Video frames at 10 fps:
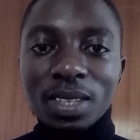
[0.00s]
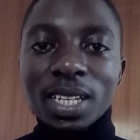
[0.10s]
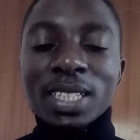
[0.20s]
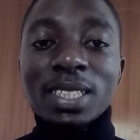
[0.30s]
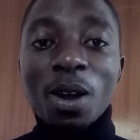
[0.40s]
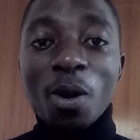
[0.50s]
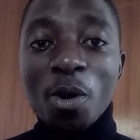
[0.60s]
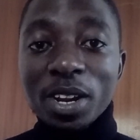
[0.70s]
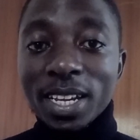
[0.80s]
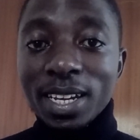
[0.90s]
is the
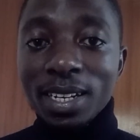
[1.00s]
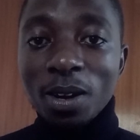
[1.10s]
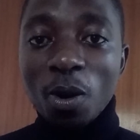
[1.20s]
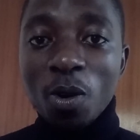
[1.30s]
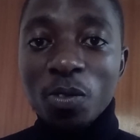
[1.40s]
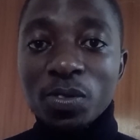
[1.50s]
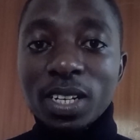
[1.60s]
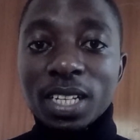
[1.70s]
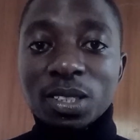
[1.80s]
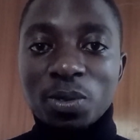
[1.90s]
origin of
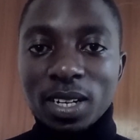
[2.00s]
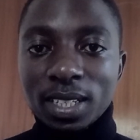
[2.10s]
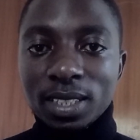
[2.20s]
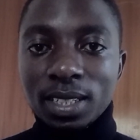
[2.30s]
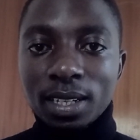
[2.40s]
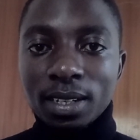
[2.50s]
the strategy,